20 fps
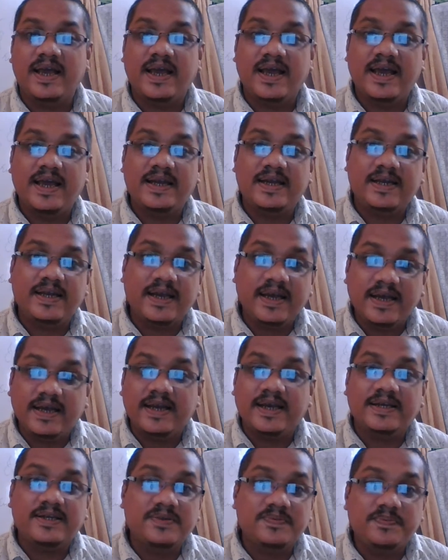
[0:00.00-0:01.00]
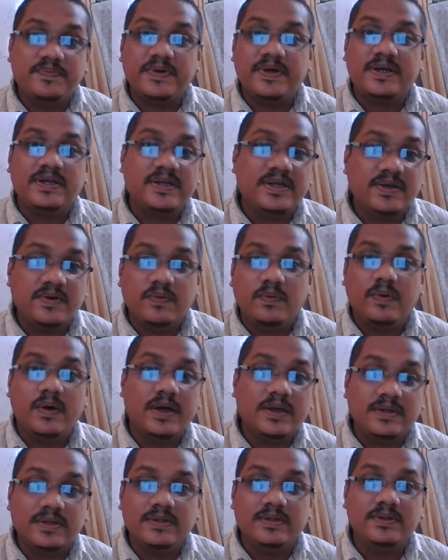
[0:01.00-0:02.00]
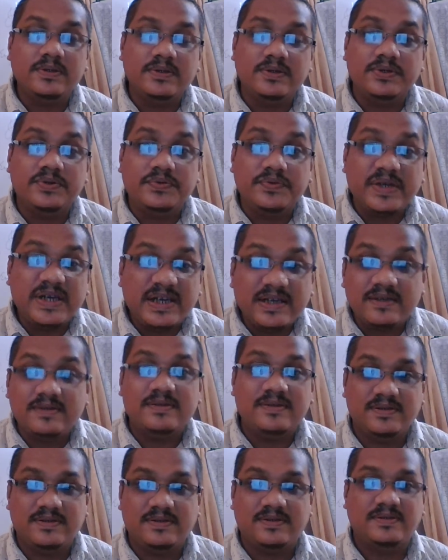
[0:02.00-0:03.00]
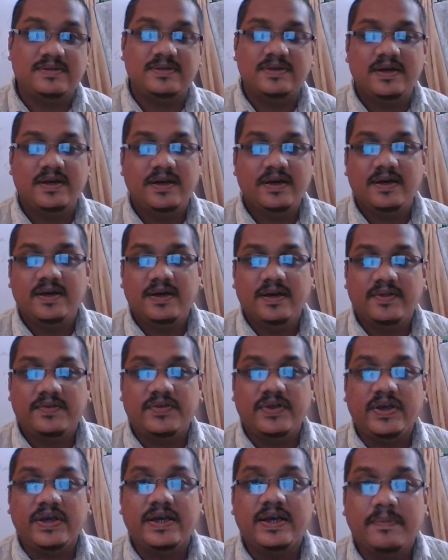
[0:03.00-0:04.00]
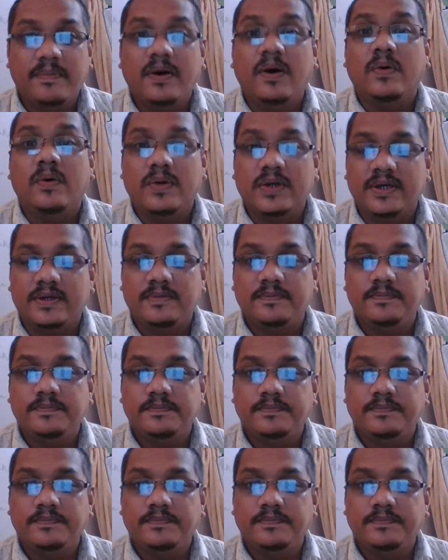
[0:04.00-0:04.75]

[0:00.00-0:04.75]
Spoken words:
and in expressing what the readers think about it.